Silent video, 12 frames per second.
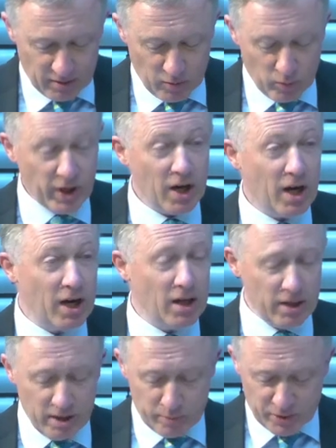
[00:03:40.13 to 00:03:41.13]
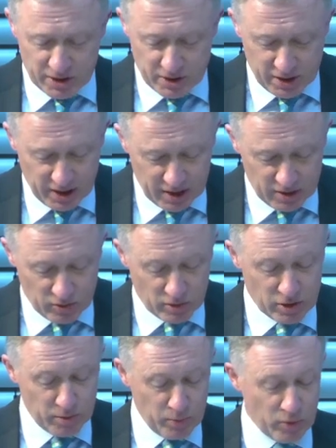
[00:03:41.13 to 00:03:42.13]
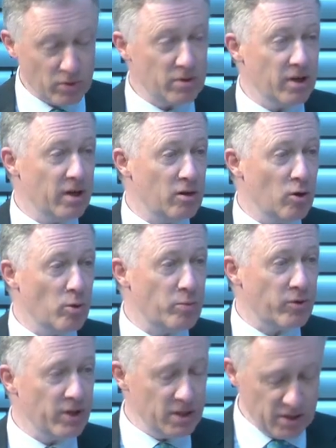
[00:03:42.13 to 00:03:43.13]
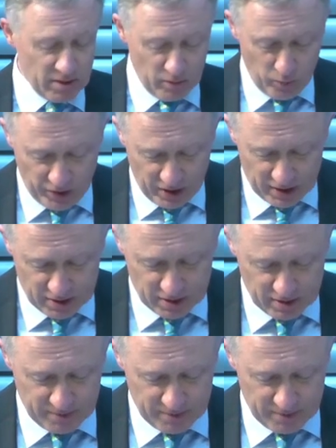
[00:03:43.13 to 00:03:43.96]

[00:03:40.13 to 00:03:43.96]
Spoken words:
We highly appreciate your support and cooperation with us.